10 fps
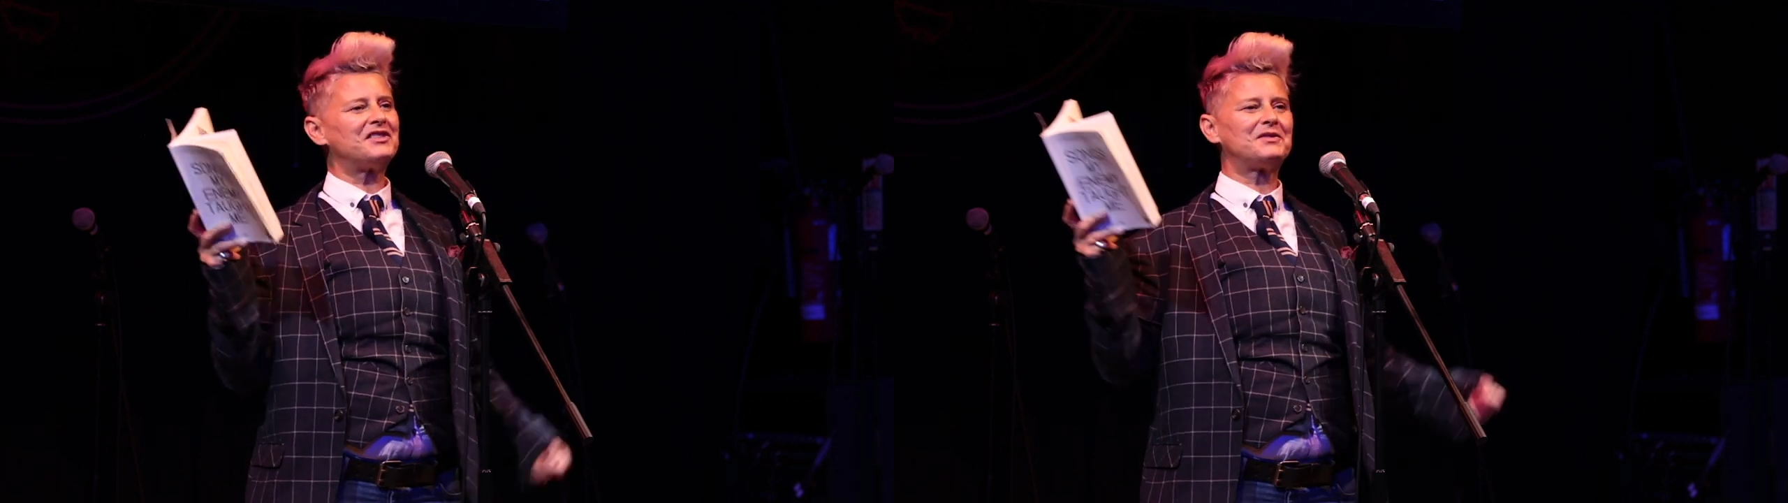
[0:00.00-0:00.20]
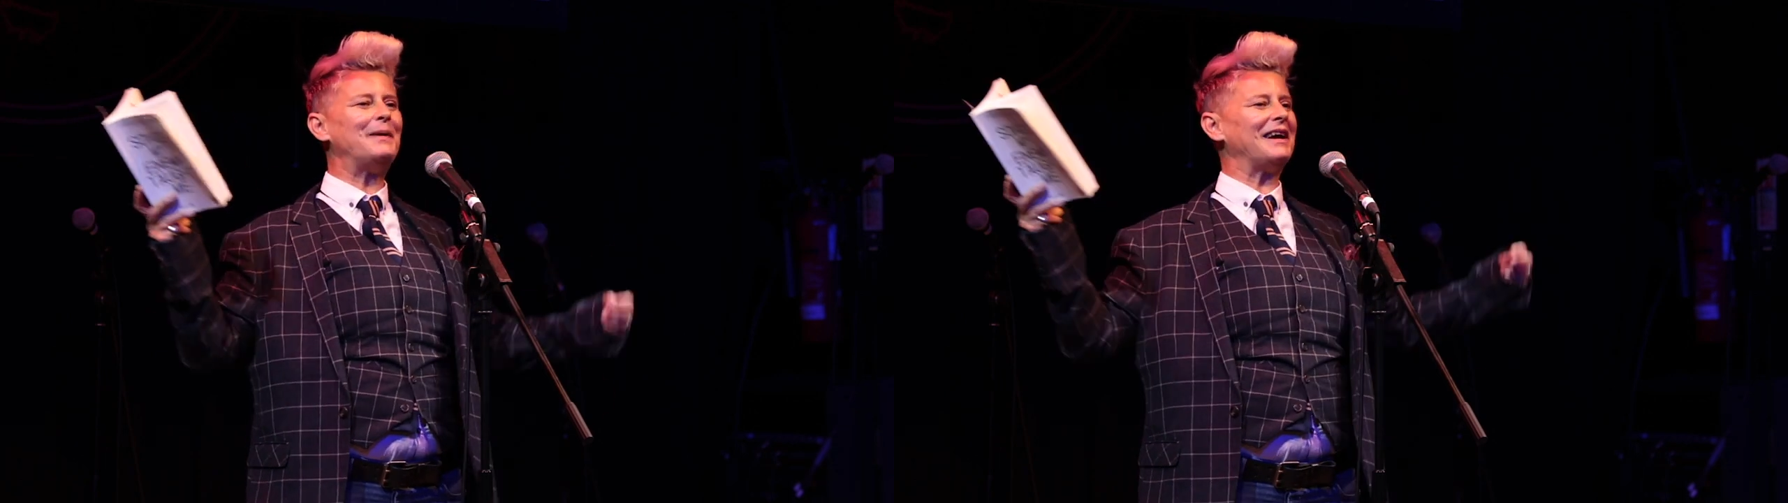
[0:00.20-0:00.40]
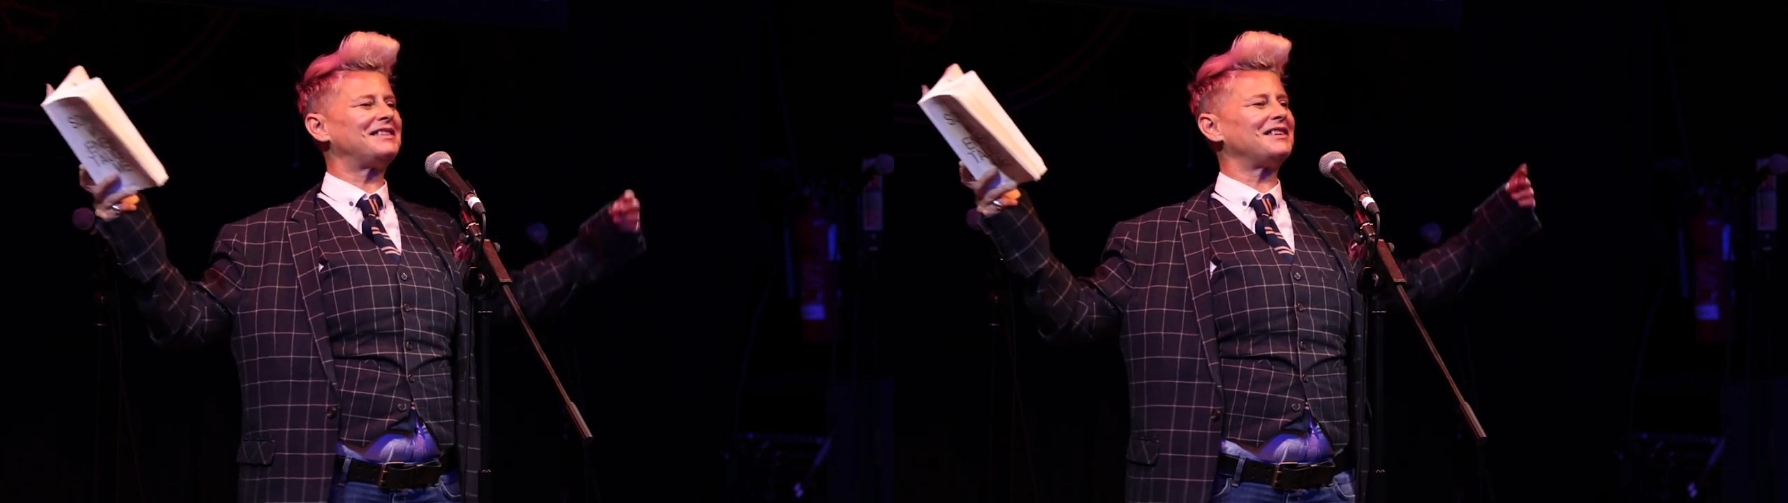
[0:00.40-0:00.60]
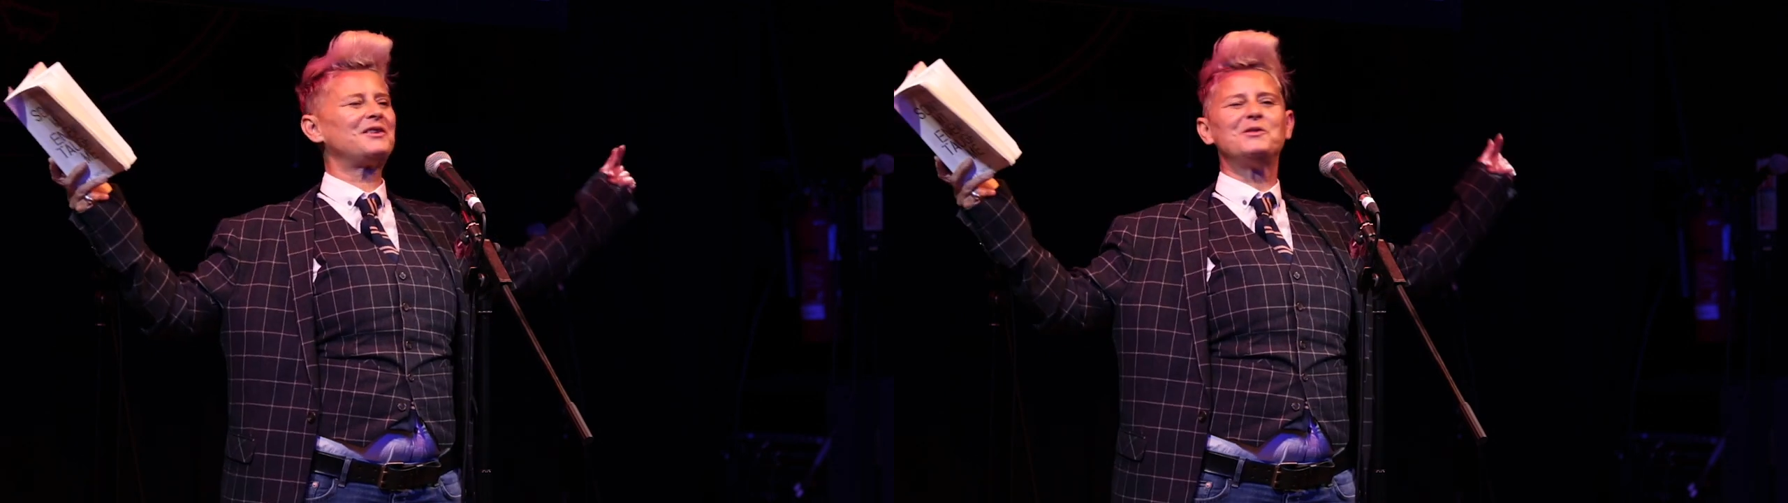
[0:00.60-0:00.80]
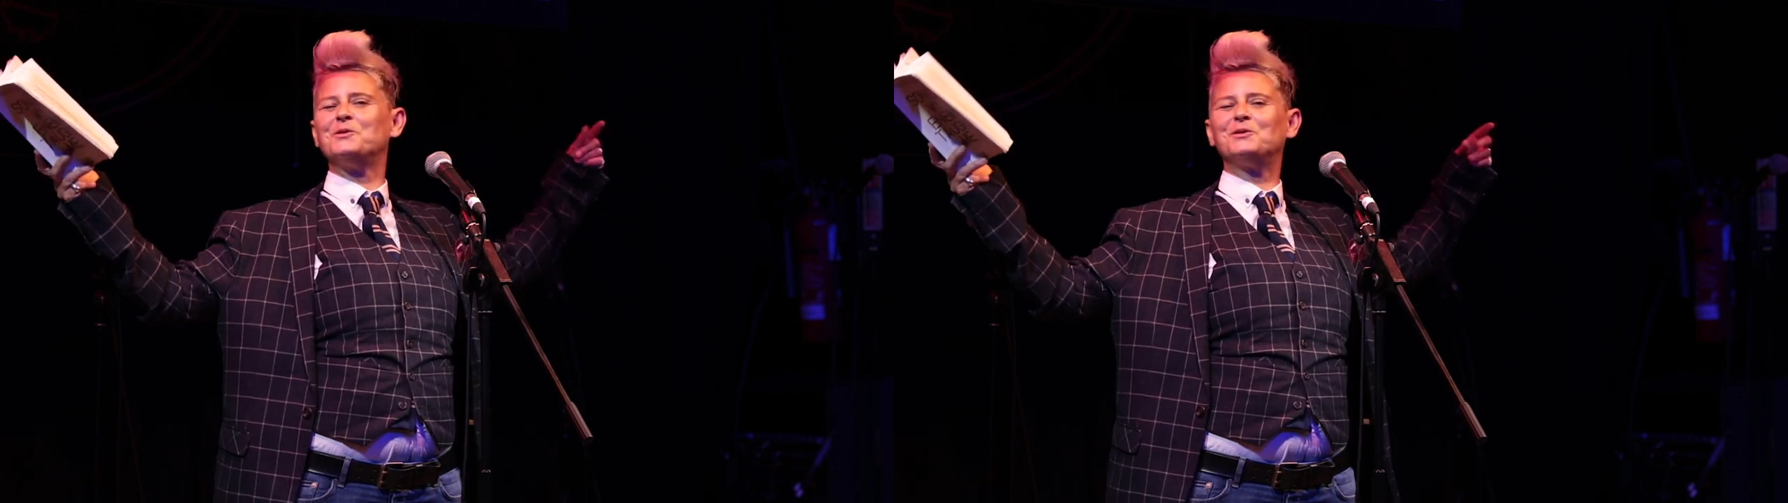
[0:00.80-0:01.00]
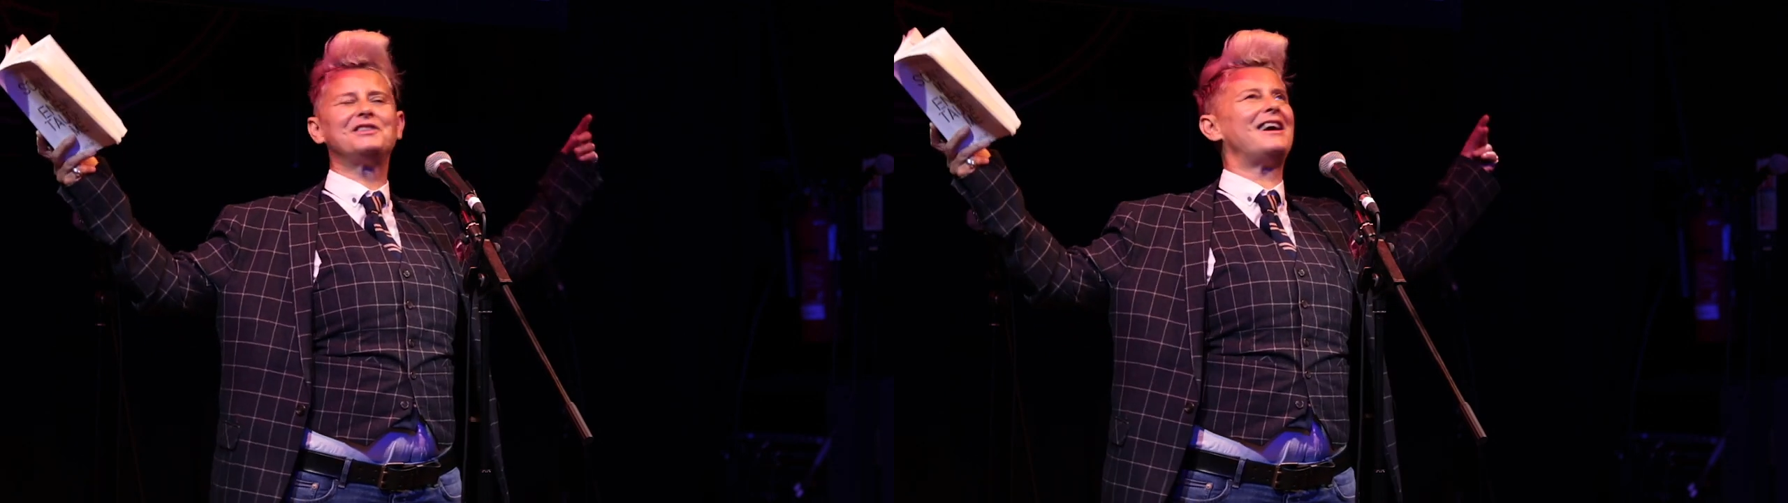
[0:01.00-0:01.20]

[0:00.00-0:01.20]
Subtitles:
spectacles.